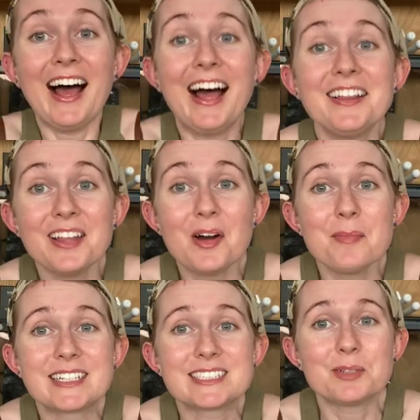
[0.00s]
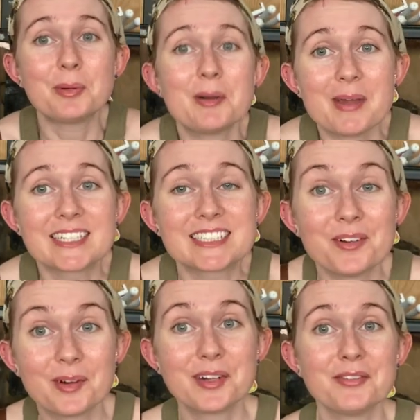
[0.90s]
Hello, my super amazing,
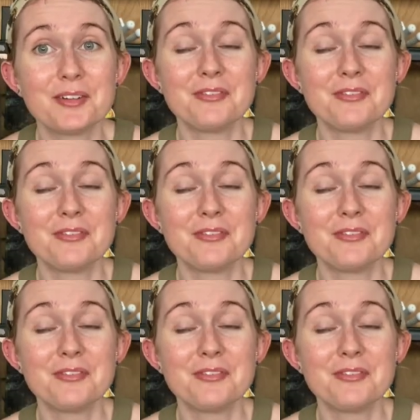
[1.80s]
wonderful,